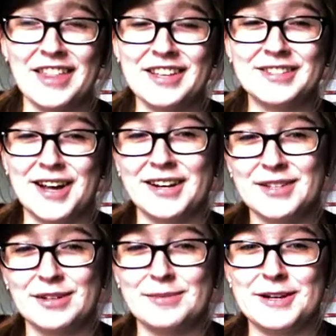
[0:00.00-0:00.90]
I think
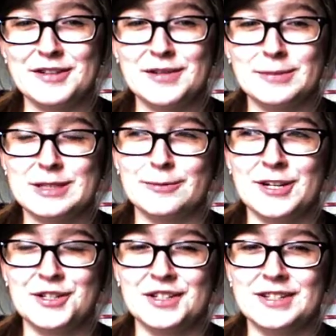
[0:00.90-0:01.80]
Sonnet's one of my YouTube
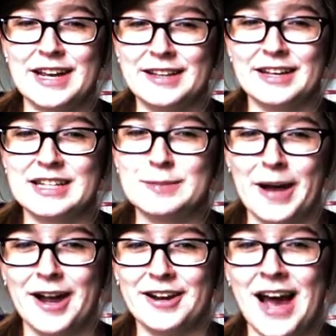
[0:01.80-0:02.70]
inspirations. I
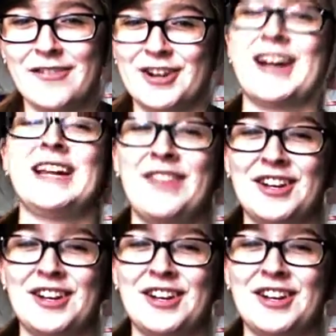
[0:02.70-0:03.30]
aspire to have her kind of